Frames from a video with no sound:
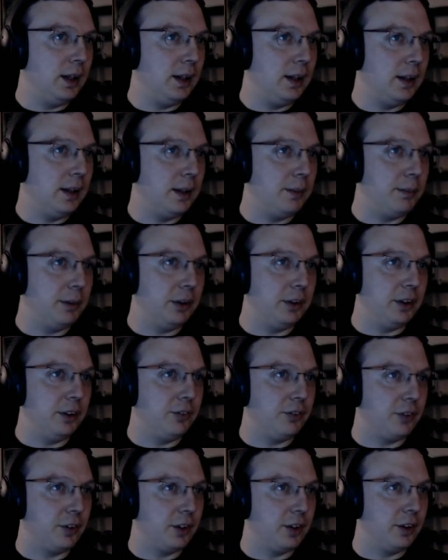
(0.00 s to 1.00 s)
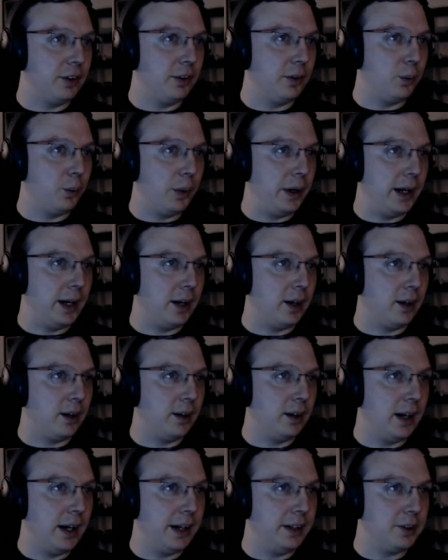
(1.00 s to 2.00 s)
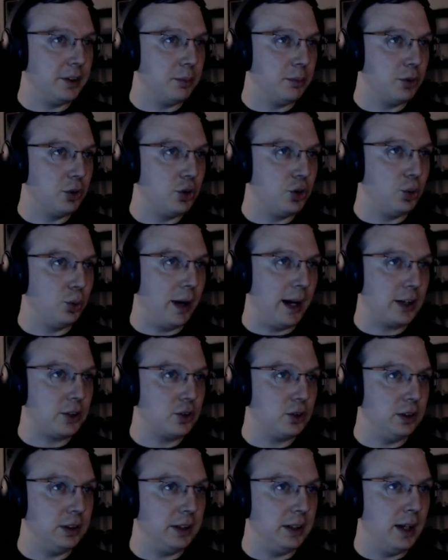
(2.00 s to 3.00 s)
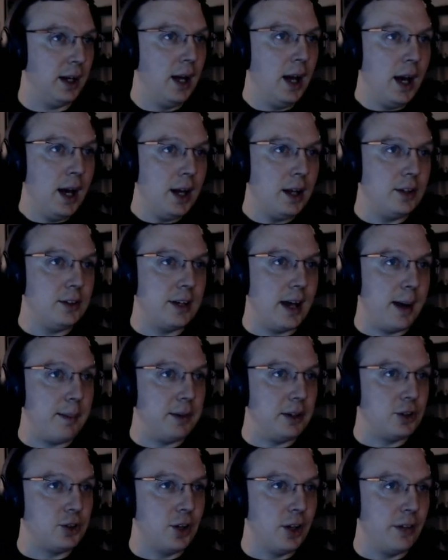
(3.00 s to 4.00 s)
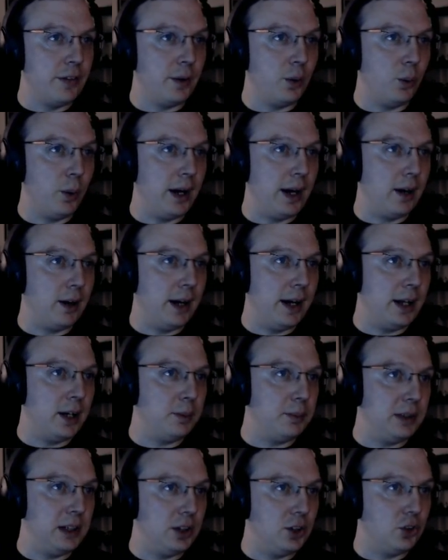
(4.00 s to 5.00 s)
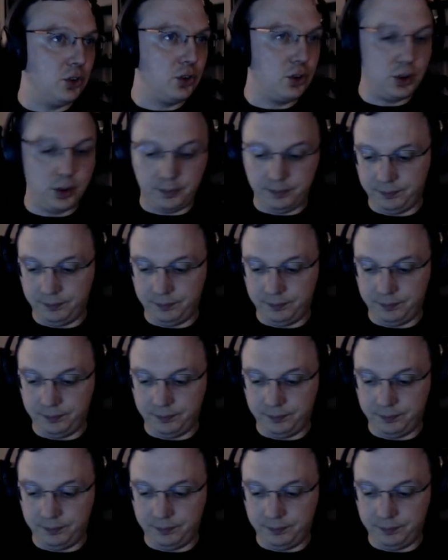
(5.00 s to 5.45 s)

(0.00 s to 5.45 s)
the ability for the wear items to actually damage the wear enemies.